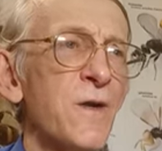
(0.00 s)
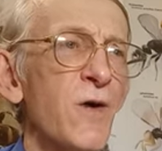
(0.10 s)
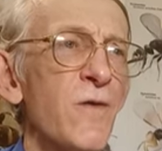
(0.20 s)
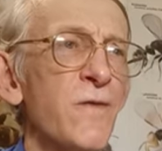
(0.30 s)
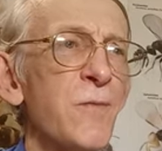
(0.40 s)

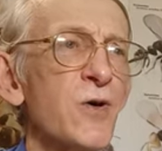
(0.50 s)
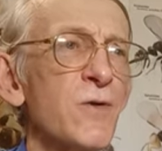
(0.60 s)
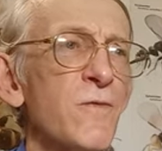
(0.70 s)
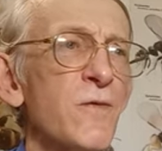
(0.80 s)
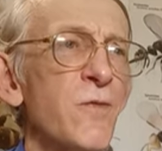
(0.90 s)
on the
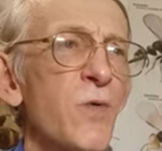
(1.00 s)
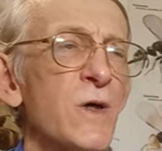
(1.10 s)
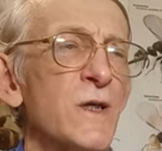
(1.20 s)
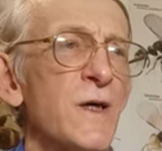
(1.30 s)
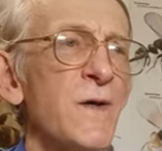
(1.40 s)
bottom of
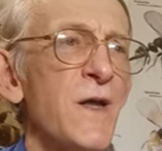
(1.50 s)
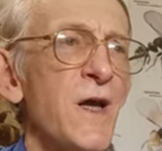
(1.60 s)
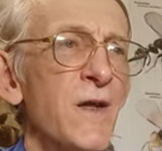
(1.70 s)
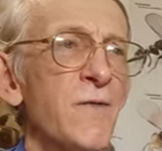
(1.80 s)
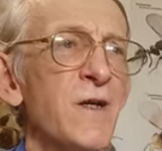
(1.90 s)
water.
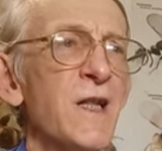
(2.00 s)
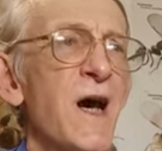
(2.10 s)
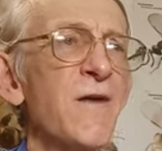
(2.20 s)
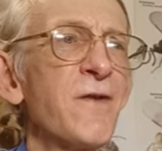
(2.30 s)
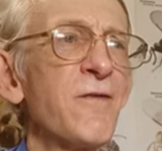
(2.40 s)
And when
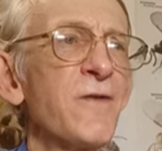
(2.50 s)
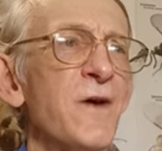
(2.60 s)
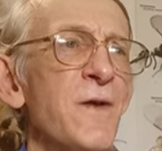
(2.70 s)
larva of